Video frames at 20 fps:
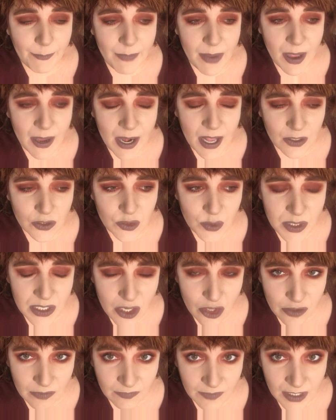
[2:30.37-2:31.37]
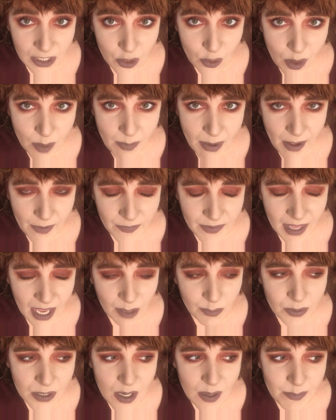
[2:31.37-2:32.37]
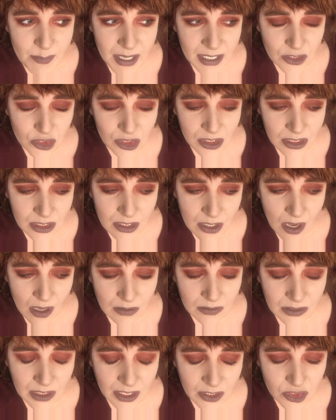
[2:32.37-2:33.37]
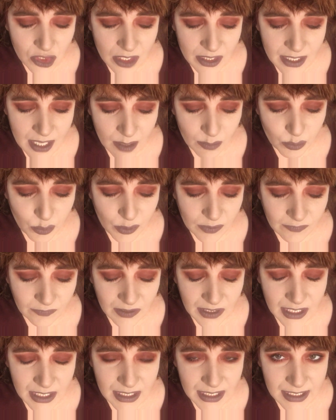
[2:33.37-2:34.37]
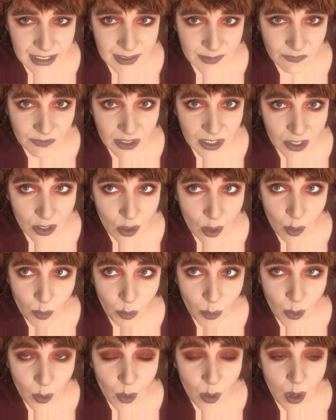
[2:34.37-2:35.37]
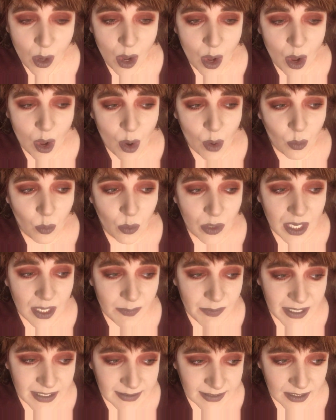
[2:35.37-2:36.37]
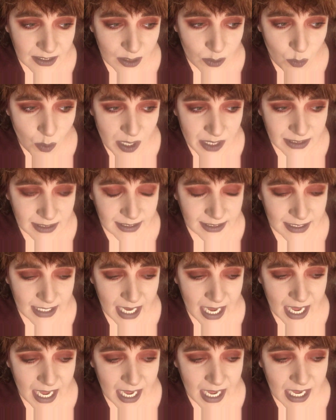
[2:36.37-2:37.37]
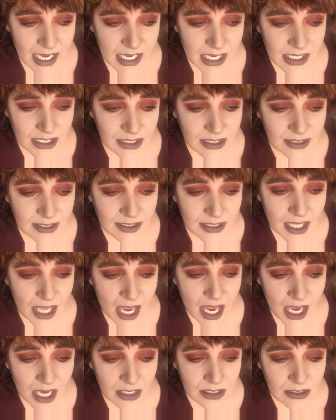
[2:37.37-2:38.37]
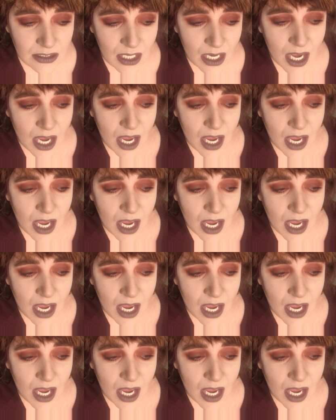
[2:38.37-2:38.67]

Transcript: And I'll do another video about that, but I'll touch on that briefly in this video. But what I basically want to say is that